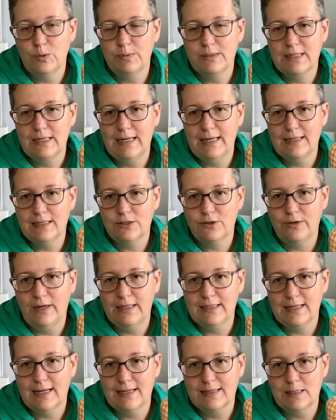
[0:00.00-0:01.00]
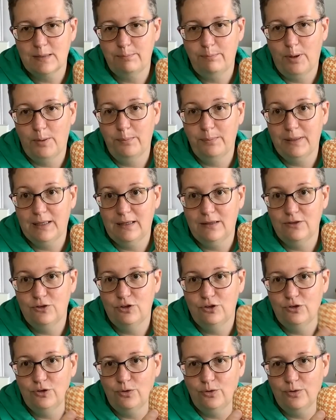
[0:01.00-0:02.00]
Celeste Creates has a pumpkin
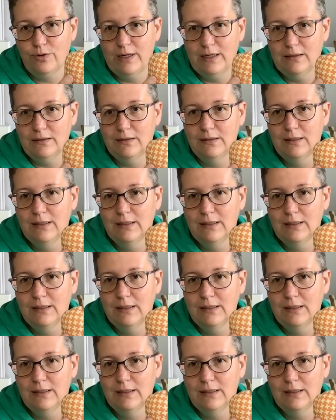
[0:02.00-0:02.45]
tutorial,